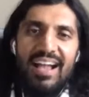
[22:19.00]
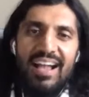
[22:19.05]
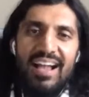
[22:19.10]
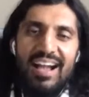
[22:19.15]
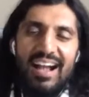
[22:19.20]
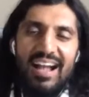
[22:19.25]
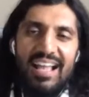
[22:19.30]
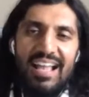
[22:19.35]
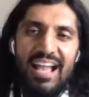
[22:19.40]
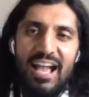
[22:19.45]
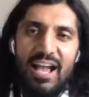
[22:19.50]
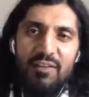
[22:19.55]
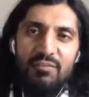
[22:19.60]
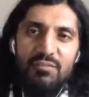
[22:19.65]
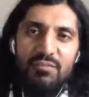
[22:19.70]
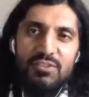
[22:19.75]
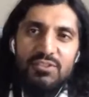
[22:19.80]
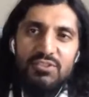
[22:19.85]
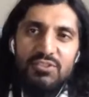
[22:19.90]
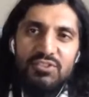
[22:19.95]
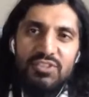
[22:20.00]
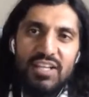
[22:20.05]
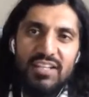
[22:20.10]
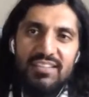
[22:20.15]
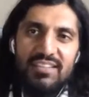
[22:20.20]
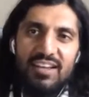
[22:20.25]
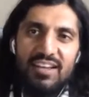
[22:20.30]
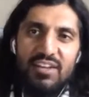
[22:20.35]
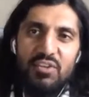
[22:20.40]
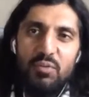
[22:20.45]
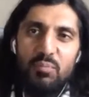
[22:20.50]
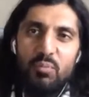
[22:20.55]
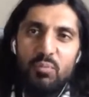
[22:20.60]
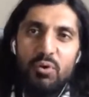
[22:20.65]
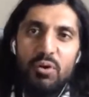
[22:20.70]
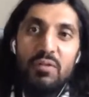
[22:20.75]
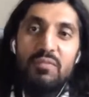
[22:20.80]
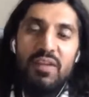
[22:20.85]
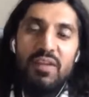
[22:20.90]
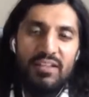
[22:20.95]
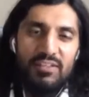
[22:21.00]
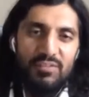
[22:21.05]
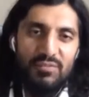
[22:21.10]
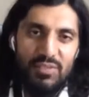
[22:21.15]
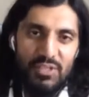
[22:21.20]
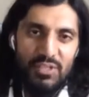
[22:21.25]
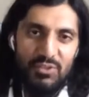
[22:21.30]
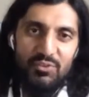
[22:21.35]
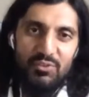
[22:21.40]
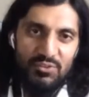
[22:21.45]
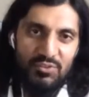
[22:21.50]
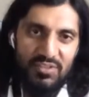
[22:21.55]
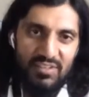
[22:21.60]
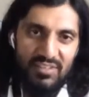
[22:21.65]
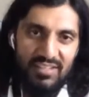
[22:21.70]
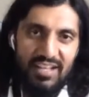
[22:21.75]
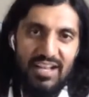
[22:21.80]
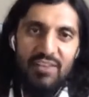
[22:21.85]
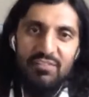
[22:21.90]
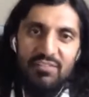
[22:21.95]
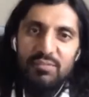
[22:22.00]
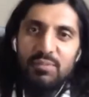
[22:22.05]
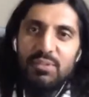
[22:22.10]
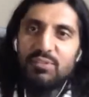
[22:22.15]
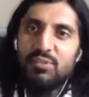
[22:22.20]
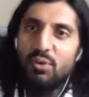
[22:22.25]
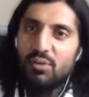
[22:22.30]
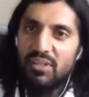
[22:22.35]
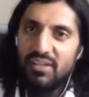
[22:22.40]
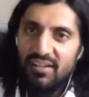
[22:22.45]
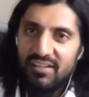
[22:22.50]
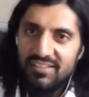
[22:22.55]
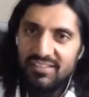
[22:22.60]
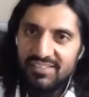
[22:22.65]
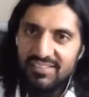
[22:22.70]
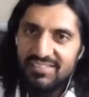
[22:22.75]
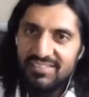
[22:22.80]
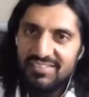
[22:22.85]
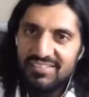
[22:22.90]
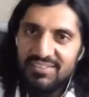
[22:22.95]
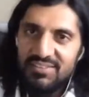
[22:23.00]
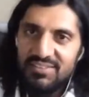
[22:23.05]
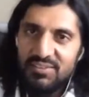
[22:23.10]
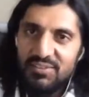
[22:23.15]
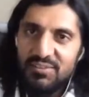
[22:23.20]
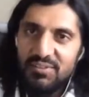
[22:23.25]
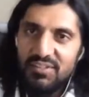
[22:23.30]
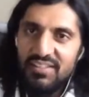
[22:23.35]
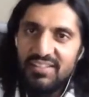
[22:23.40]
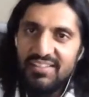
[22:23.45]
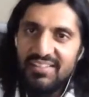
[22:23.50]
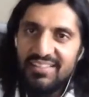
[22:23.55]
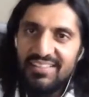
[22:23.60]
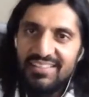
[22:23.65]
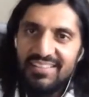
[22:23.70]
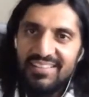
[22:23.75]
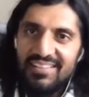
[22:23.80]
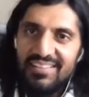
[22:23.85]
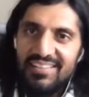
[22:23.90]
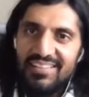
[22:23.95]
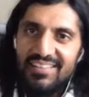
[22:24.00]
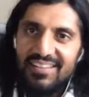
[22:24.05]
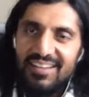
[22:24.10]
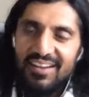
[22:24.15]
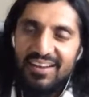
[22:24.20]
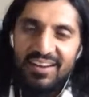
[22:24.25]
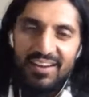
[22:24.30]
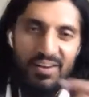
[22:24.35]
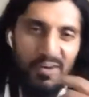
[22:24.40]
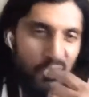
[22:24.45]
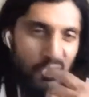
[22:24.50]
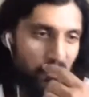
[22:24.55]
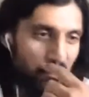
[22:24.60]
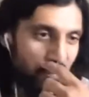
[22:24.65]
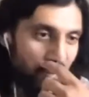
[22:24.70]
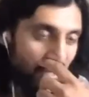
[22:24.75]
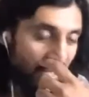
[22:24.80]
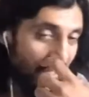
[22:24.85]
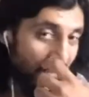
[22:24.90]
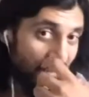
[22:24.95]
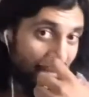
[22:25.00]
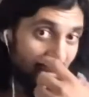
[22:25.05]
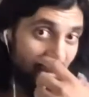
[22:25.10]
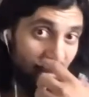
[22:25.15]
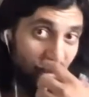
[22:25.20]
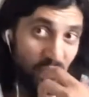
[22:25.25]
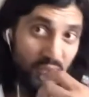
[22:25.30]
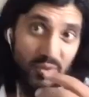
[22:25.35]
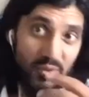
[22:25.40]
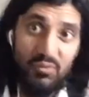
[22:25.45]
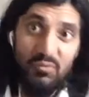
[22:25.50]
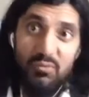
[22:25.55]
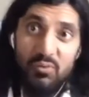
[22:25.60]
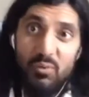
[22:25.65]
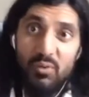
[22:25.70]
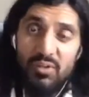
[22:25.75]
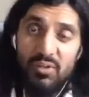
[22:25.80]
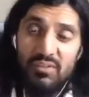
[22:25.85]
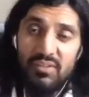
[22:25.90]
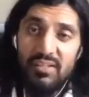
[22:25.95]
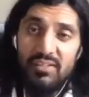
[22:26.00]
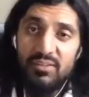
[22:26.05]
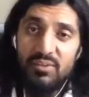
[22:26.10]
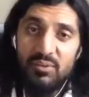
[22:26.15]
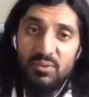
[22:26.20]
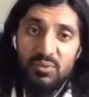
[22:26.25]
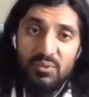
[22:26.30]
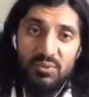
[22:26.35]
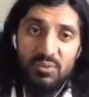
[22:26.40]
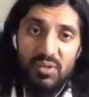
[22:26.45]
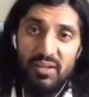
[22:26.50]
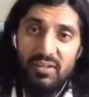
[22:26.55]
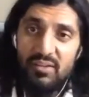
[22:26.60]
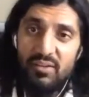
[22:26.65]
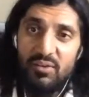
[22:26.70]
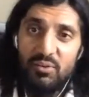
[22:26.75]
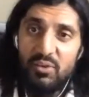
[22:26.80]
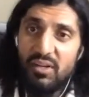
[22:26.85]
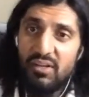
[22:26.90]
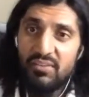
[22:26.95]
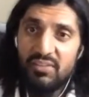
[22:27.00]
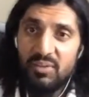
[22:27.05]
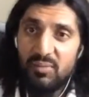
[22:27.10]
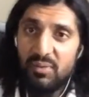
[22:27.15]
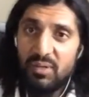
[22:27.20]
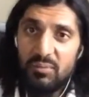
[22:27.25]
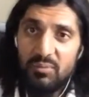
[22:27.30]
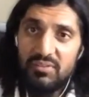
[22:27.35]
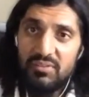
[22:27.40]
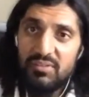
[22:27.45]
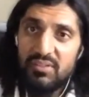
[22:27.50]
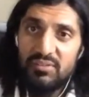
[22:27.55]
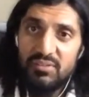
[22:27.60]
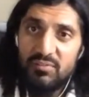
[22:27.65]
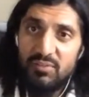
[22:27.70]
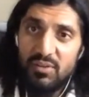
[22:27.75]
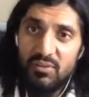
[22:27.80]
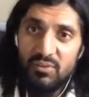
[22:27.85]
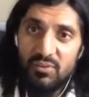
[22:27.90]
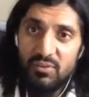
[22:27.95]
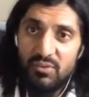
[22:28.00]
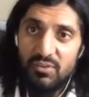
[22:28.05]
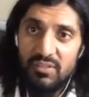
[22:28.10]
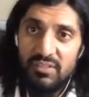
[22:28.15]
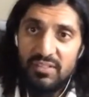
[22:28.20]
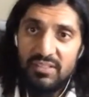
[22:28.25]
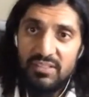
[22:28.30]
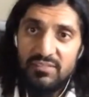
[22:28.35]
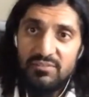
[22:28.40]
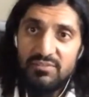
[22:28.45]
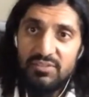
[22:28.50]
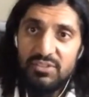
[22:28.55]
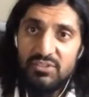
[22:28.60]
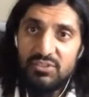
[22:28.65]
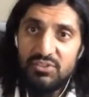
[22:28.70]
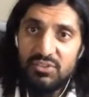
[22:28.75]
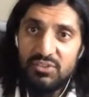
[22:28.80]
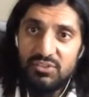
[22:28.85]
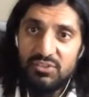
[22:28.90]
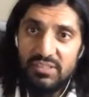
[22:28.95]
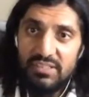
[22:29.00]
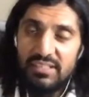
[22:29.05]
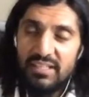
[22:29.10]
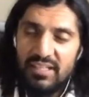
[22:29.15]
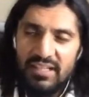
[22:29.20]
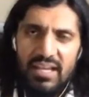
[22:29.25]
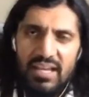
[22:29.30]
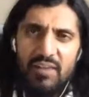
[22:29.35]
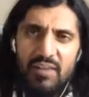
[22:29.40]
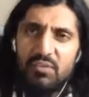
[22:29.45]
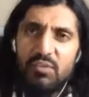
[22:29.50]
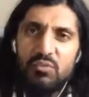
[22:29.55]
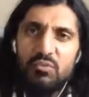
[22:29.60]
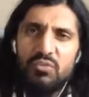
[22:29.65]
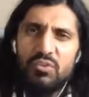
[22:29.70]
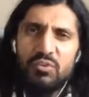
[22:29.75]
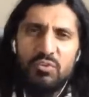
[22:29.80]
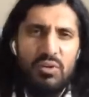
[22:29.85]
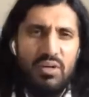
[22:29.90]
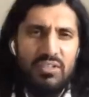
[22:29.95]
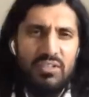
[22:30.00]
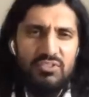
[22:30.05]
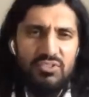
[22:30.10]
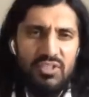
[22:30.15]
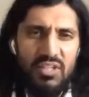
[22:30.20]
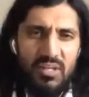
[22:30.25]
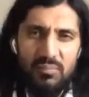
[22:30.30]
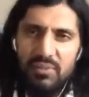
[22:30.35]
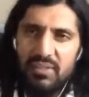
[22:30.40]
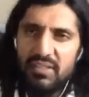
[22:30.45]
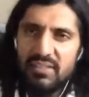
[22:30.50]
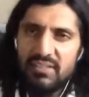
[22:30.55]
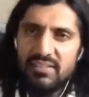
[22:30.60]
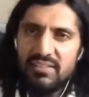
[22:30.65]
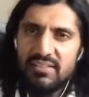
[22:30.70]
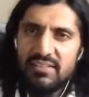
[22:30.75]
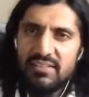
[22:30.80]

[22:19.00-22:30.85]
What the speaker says: I haven't checked out your more advanced features yet. I have to be totally honest, right? But I do look forward because I know you guys are coming out with tons of other features, and like I haven't used the cron job yet.